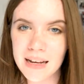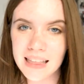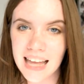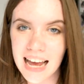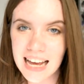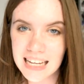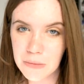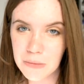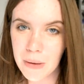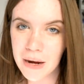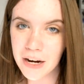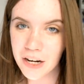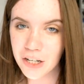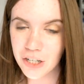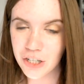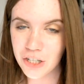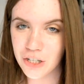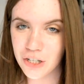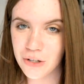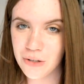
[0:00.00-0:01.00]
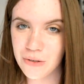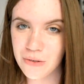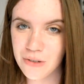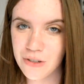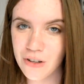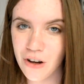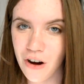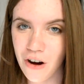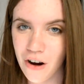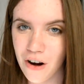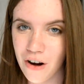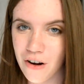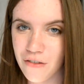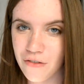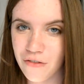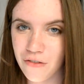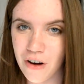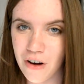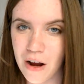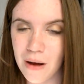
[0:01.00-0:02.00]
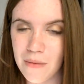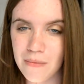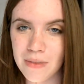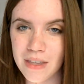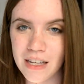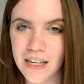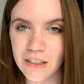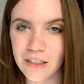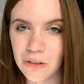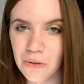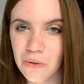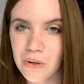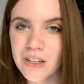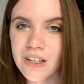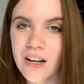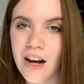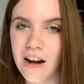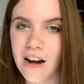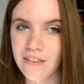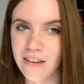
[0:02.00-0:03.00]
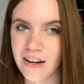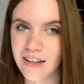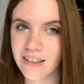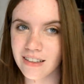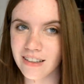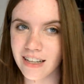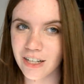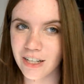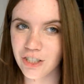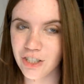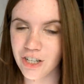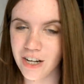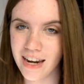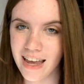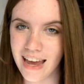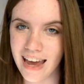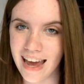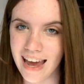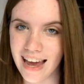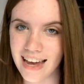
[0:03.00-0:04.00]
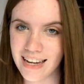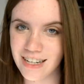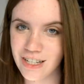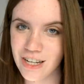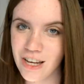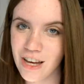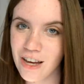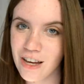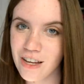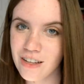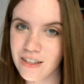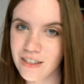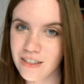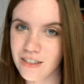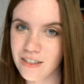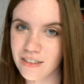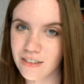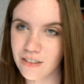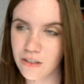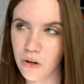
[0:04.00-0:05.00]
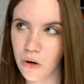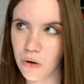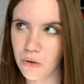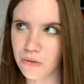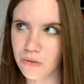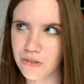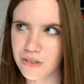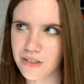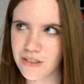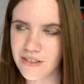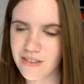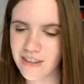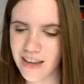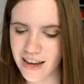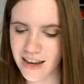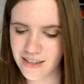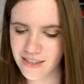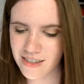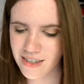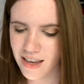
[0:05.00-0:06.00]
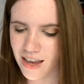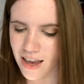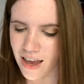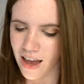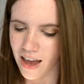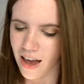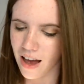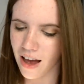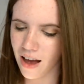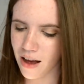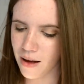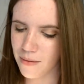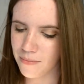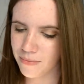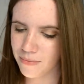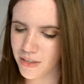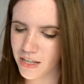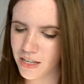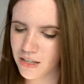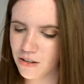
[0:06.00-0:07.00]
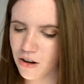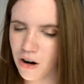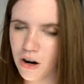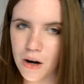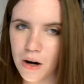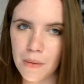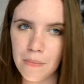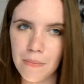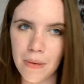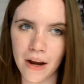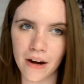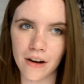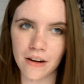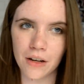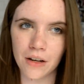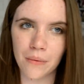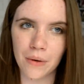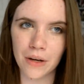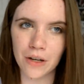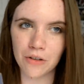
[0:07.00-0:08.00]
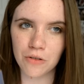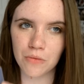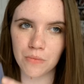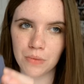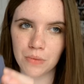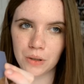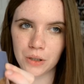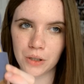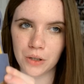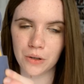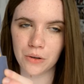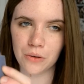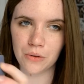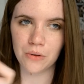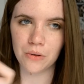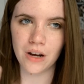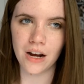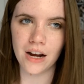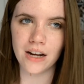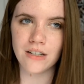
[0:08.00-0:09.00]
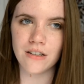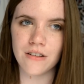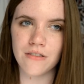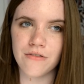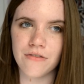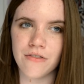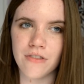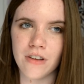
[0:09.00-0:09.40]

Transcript: last pair of shoes are from the Lauren Conrad collection at Kohl's, yes. Um, these are periwinkle blue kind of